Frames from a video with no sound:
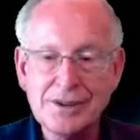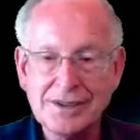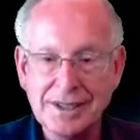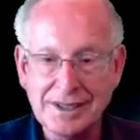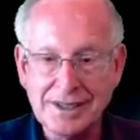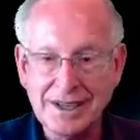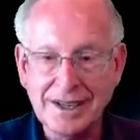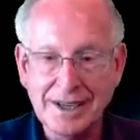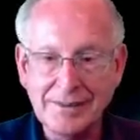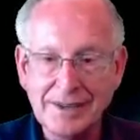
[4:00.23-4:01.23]
in
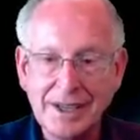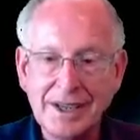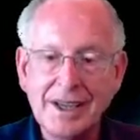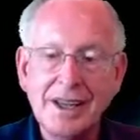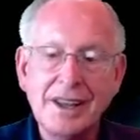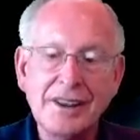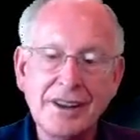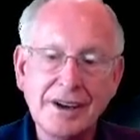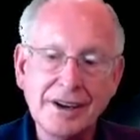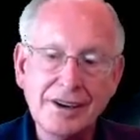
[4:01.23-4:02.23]
time,
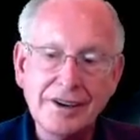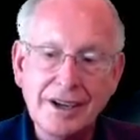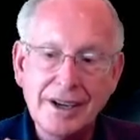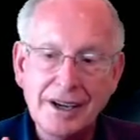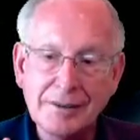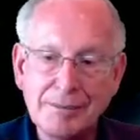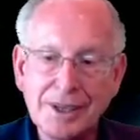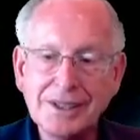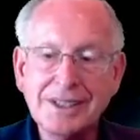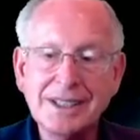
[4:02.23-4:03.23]
their
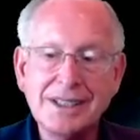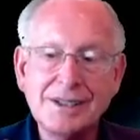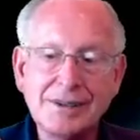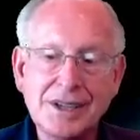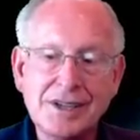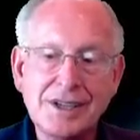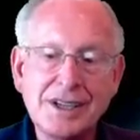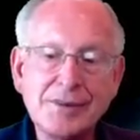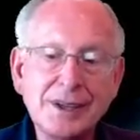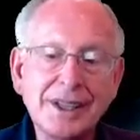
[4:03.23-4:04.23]
ability to
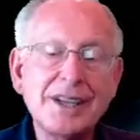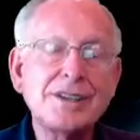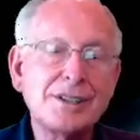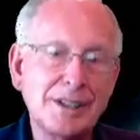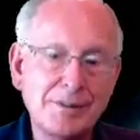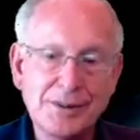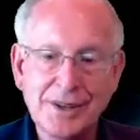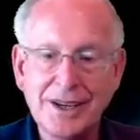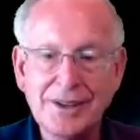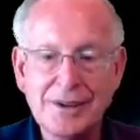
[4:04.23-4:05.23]
extend relationships with
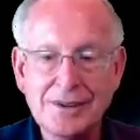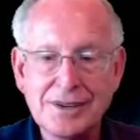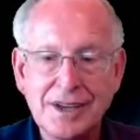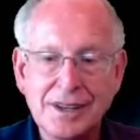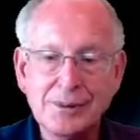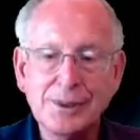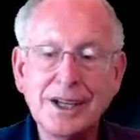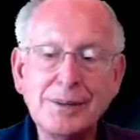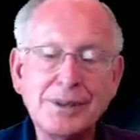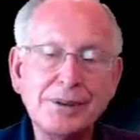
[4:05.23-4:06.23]
others that will
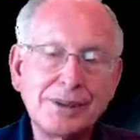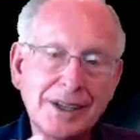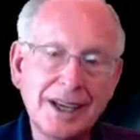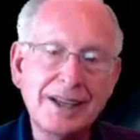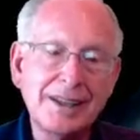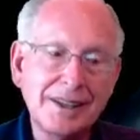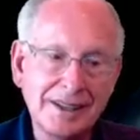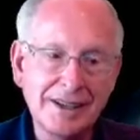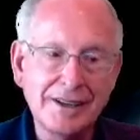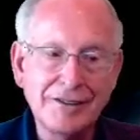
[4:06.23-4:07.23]
help you get
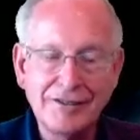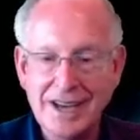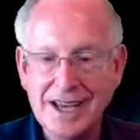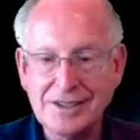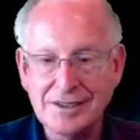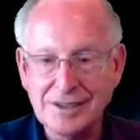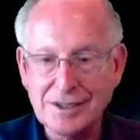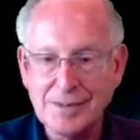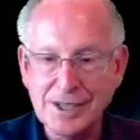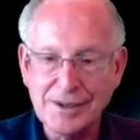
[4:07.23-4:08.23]
there faster to
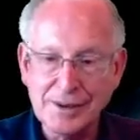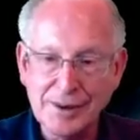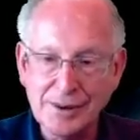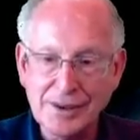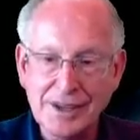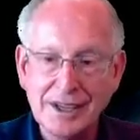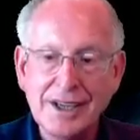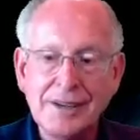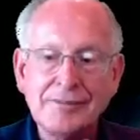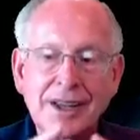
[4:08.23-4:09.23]
speed your growth.
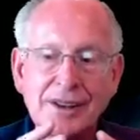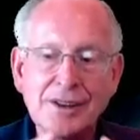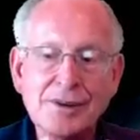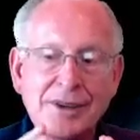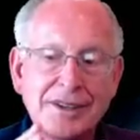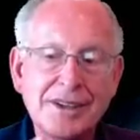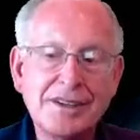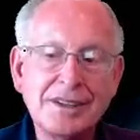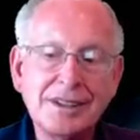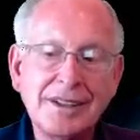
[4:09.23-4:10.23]
Those are
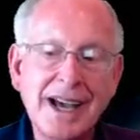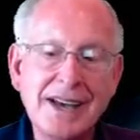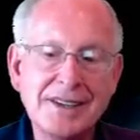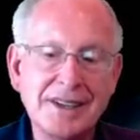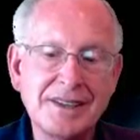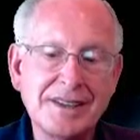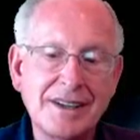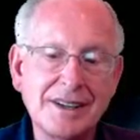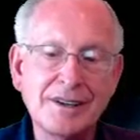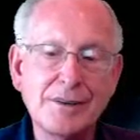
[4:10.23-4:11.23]
additional assets
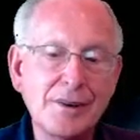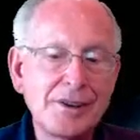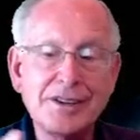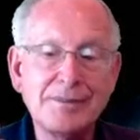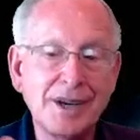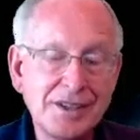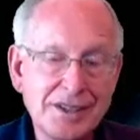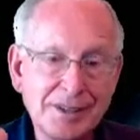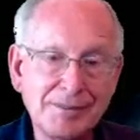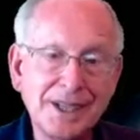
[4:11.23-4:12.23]
that are worth as much as
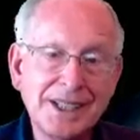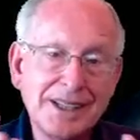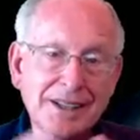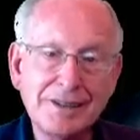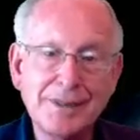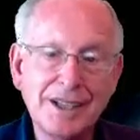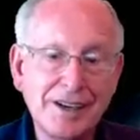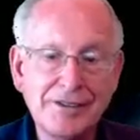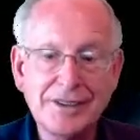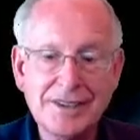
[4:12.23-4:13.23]
the money that has been
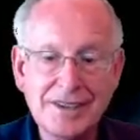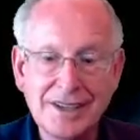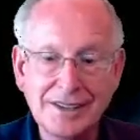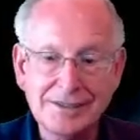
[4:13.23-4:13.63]
offered itself.